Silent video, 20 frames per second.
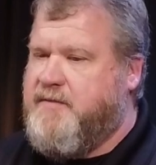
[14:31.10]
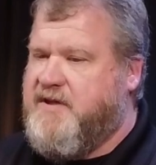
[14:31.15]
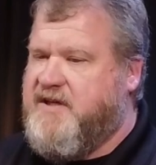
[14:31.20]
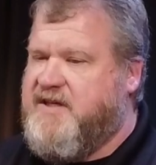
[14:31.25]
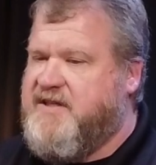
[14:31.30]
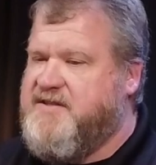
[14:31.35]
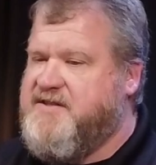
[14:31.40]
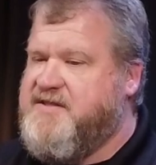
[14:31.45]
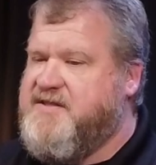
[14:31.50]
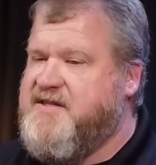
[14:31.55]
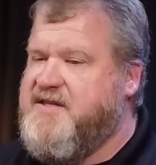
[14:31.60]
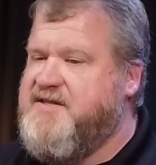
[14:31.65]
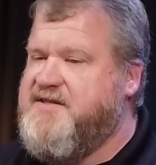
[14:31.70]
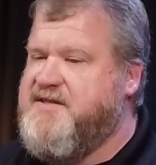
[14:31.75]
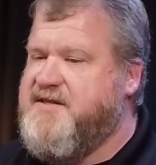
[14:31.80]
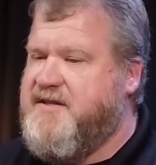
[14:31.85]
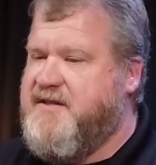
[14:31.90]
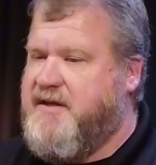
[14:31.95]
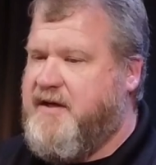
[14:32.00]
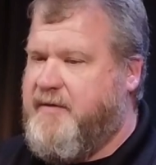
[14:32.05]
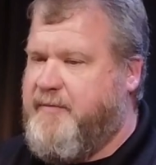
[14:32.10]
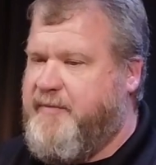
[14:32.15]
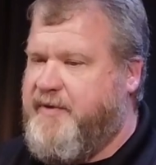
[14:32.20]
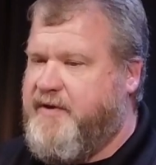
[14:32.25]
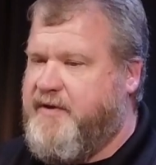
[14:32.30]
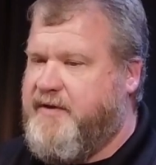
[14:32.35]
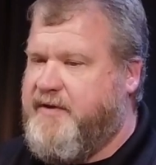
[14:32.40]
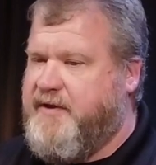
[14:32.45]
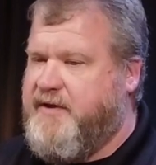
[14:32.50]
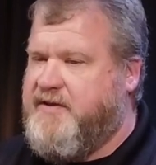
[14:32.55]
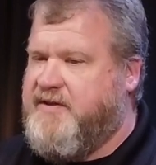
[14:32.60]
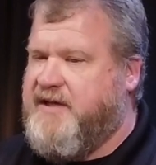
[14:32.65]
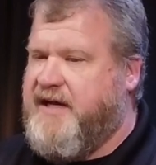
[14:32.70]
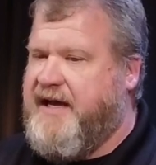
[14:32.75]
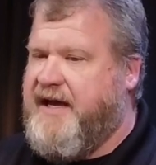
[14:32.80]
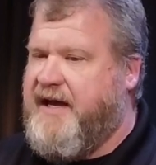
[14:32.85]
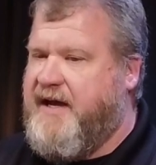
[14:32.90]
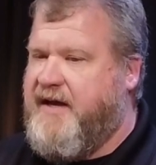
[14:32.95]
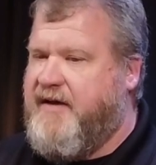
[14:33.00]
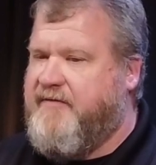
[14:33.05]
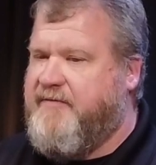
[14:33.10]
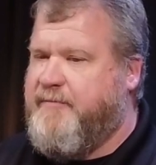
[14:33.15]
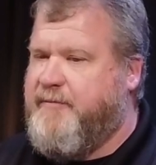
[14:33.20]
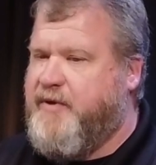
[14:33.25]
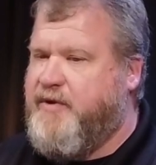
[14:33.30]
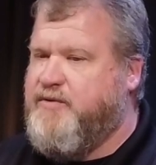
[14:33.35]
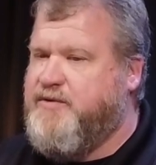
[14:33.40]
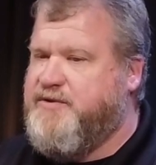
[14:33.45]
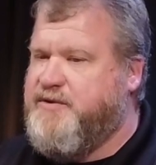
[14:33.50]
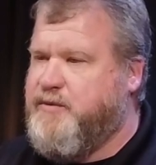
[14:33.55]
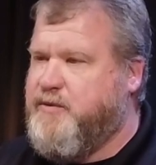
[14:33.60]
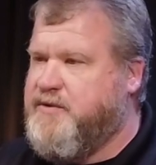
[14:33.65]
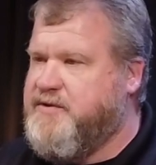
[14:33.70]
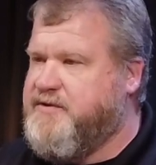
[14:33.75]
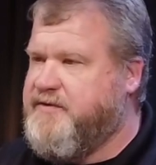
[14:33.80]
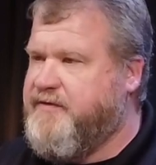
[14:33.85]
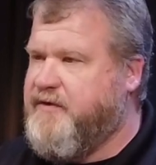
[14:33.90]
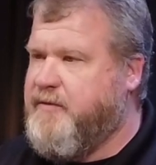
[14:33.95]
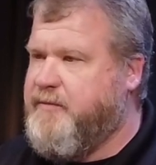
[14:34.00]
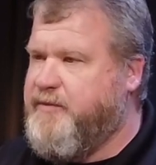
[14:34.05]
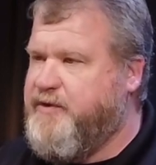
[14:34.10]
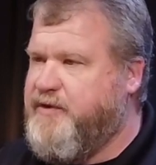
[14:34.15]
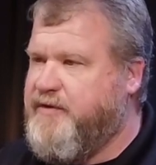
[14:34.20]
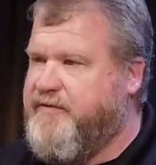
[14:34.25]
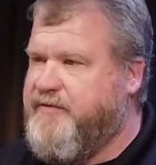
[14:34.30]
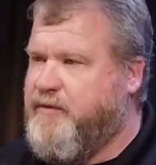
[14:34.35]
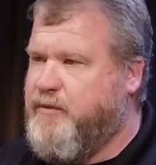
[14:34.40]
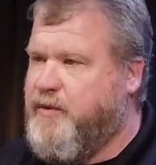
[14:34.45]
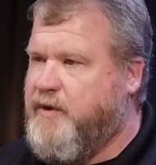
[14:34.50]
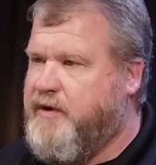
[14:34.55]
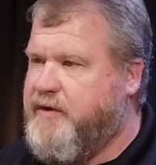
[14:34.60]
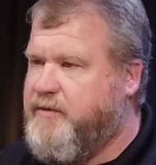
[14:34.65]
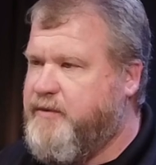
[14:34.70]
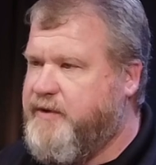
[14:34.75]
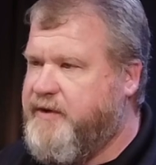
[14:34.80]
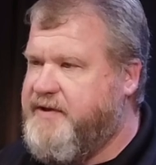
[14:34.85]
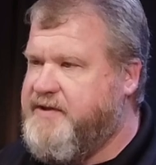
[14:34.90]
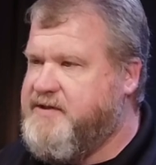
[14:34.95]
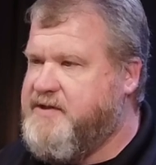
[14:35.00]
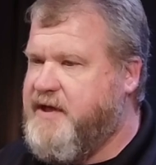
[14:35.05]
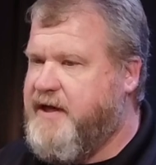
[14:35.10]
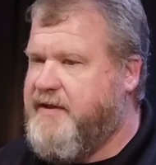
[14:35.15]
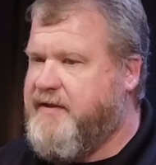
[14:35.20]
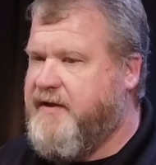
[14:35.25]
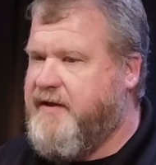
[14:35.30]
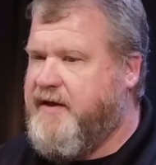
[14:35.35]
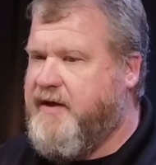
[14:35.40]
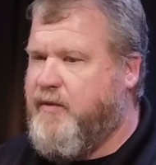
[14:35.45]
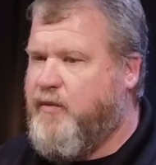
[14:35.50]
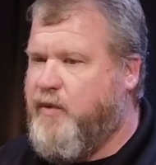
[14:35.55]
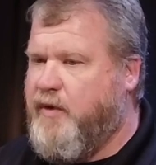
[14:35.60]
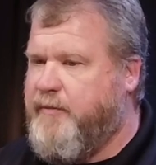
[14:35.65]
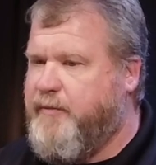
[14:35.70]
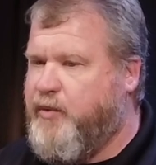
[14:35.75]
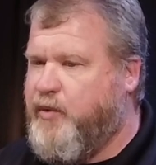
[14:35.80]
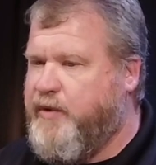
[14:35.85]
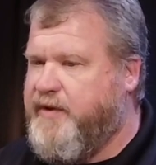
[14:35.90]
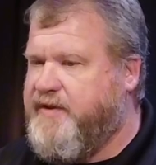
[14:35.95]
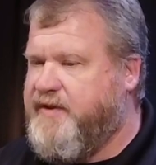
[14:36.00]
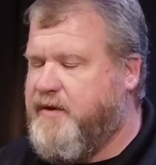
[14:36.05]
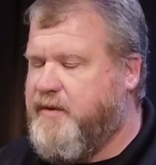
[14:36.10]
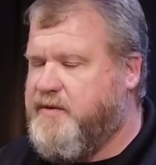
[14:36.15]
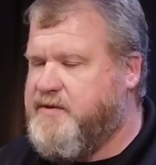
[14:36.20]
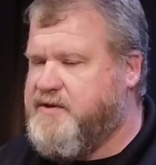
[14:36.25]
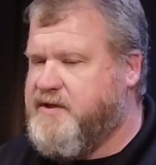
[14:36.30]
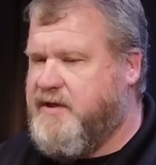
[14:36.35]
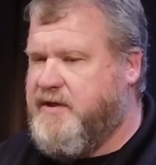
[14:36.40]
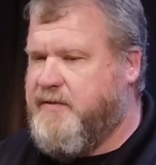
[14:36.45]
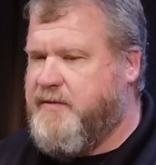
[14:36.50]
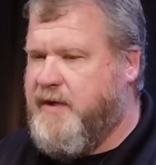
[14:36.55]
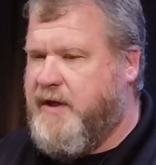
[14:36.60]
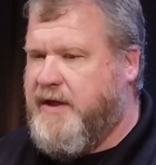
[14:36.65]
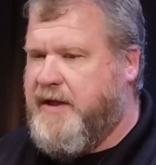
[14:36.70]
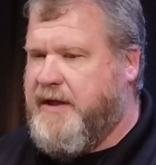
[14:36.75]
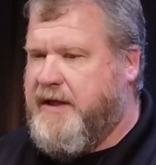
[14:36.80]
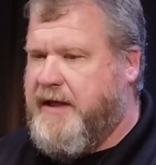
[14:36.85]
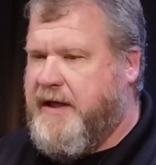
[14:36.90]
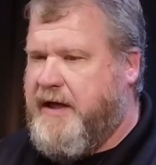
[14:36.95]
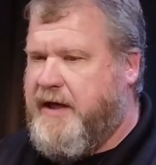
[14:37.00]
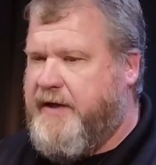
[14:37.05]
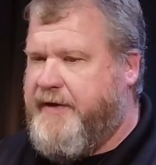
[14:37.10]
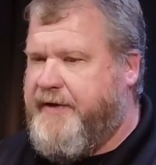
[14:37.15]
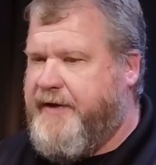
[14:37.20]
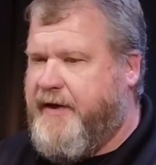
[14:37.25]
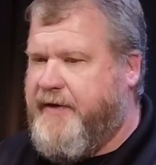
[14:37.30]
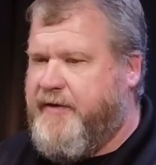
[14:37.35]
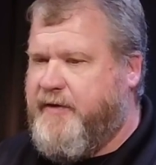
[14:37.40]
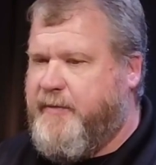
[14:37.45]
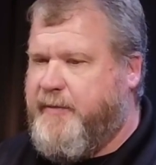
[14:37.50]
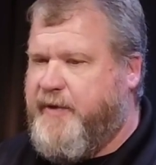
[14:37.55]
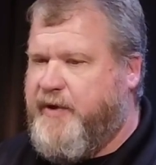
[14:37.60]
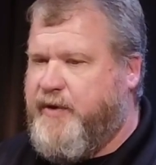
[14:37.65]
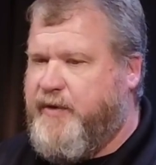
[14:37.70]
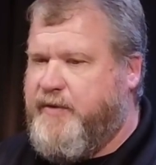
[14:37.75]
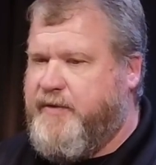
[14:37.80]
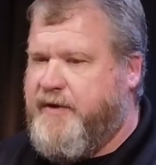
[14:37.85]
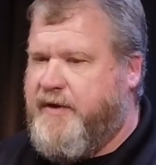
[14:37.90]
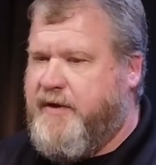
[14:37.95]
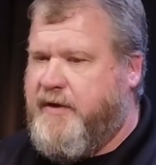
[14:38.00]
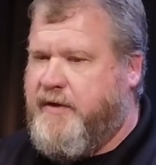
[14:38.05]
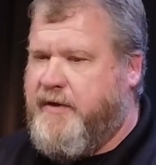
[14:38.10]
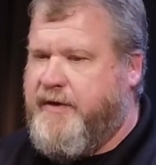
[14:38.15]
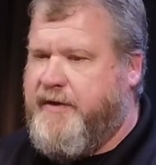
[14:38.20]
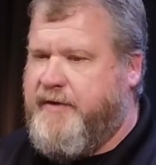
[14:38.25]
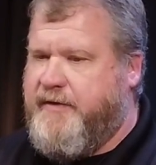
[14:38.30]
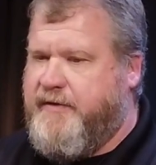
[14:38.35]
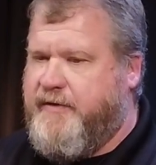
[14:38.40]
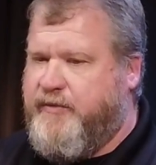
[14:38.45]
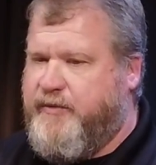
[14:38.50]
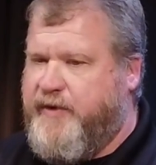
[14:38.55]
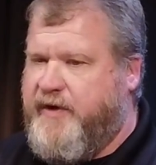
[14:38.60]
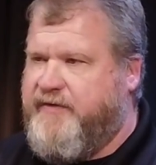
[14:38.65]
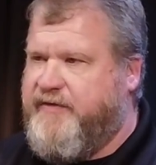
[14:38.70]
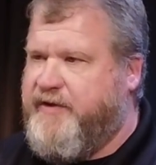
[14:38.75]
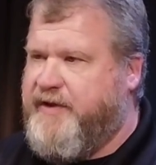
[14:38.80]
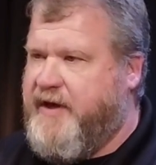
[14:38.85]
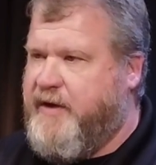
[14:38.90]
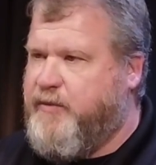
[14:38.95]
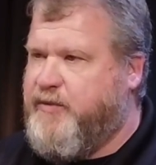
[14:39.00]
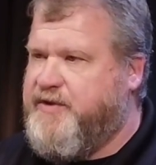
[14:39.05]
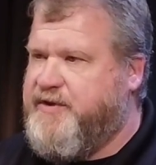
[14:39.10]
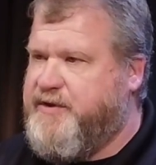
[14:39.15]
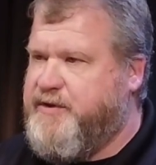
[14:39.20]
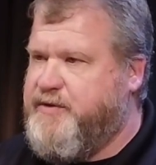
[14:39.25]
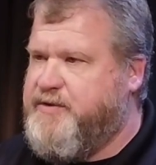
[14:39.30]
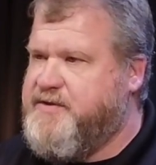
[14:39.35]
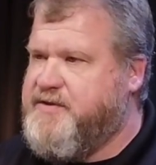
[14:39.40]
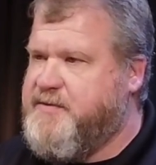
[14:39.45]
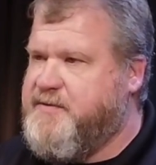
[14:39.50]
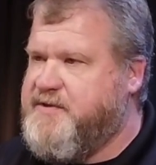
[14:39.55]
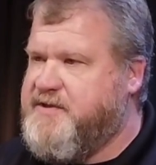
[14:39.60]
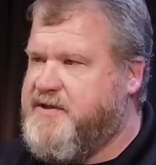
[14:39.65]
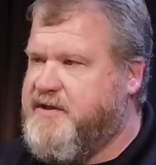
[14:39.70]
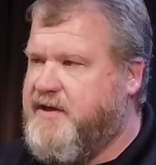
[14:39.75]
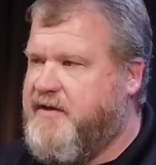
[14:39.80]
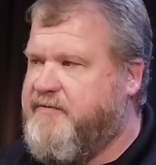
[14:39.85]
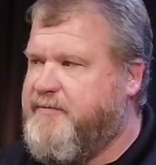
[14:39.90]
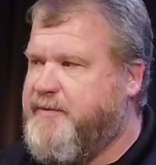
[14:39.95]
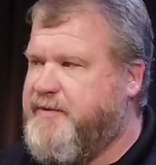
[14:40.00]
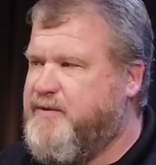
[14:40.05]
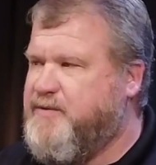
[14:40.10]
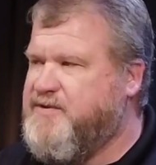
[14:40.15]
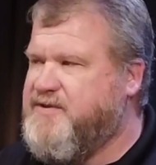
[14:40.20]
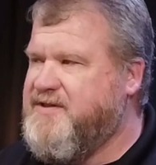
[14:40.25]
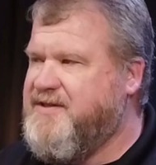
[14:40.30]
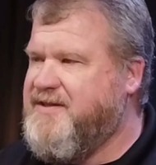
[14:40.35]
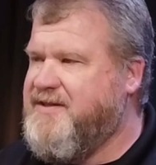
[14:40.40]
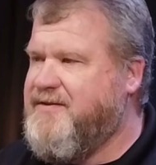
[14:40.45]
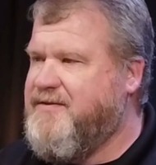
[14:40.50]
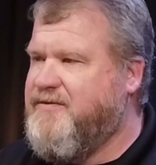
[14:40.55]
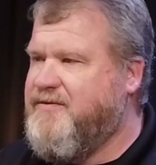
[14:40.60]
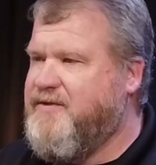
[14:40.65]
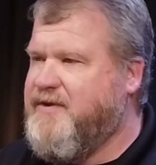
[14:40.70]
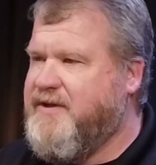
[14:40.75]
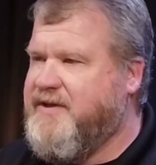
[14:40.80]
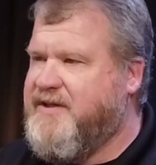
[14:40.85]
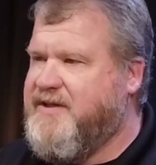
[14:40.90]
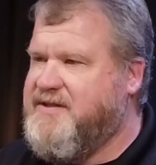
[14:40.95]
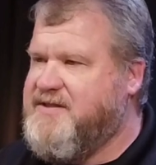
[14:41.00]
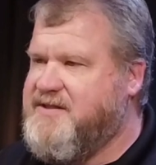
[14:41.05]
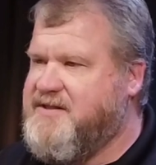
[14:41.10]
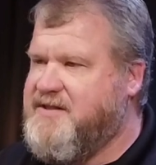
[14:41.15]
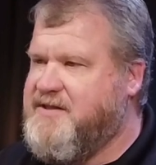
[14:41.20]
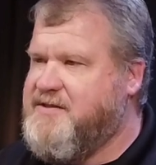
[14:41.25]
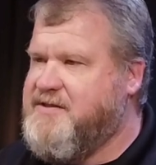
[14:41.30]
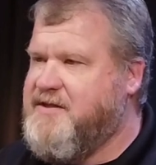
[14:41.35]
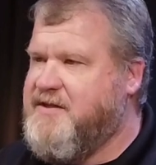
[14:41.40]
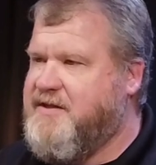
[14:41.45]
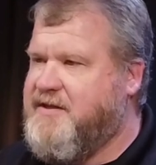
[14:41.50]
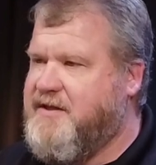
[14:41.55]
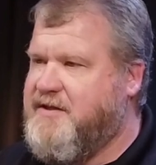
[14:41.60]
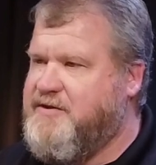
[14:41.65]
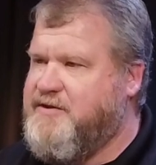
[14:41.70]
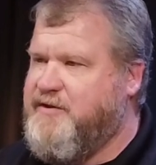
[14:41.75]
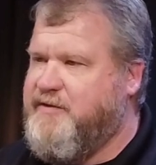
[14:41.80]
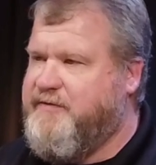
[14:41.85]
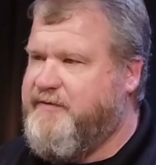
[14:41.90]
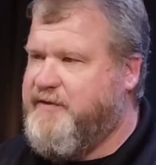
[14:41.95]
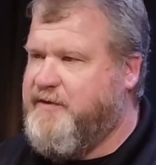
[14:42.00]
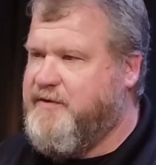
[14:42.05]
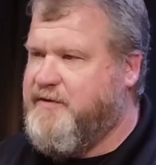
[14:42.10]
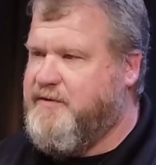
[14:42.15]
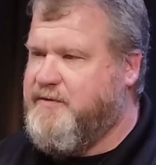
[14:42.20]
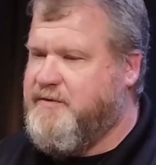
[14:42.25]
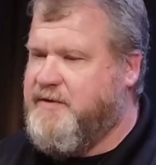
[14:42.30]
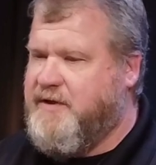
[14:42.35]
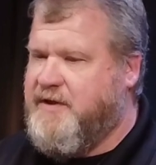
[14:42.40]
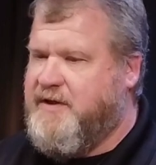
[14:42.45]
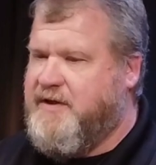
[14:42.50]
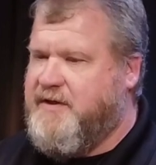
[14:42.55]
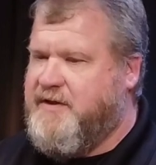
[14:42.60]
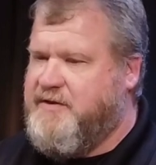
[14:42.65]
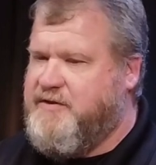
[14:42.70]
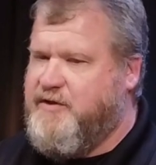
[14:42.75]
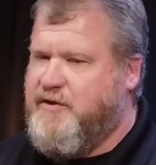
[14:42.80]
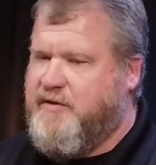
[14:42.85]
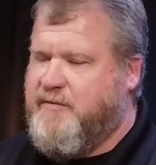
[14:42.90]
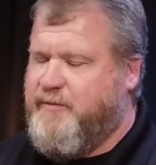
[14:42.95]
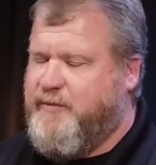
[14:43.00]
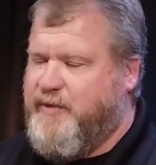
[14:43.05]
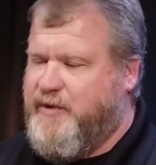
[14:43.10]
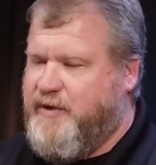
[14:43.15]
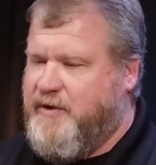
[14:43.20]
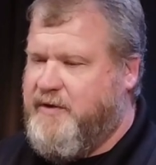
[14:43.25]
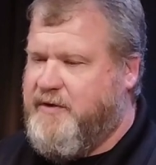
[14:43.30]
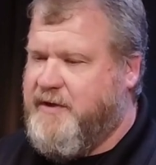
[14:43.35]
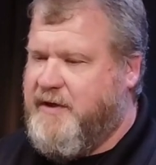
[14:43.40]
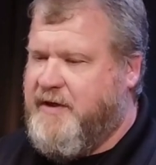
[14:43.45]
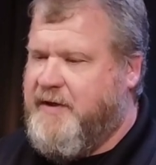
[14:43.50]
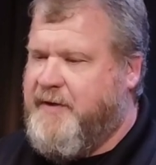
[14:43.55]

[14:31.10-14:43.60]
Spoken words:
consistent ability to have boat tours of our beautiful waterways. I think at one point there was another boat on the river that would do some stuff, but it was nothing really consistent that you feel that you could book.